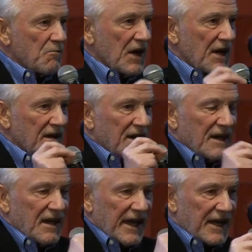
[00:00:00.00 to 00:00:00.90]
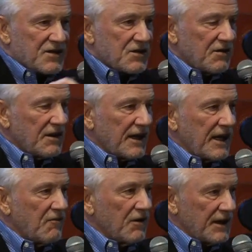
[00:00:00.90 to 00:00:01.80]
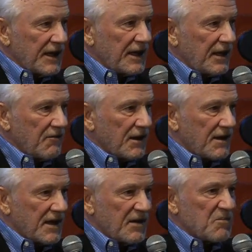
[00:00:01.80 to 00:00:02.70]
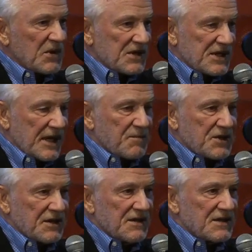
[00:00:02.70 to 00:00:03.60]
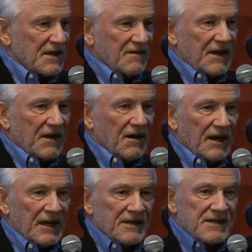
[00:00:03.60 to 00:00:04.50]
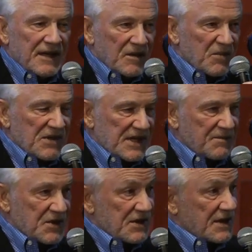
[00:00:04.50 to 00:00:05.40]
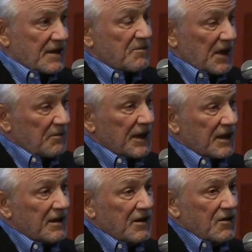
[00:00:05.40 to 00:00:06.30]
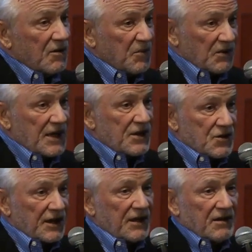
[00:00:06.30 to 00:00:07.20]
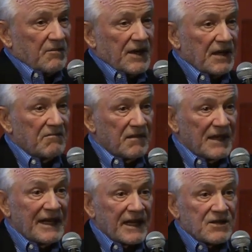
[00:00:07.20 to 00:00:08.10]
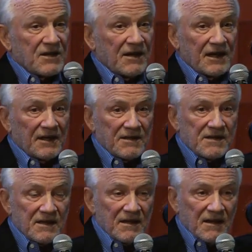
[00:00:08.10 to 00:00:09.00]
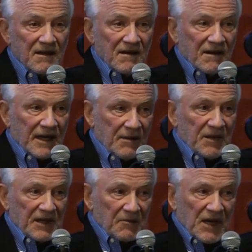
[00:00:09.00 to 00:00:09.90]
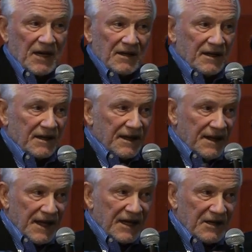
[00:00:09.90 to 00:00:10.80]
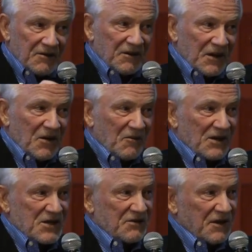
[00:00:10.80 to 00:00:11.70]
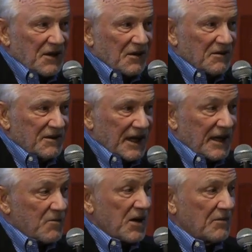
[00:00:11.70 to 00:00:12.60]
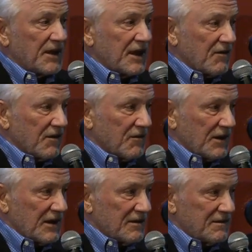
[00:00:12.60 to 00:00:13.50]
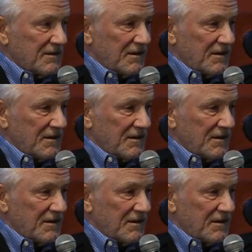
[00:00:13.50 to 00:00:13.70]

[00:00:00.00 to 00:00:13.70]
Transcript: but externally we're dealing with the perceptions of the audience and the perceptions of the public who potentially could be the next audience, keeping in mind that they don't know what you know, and they probably never will.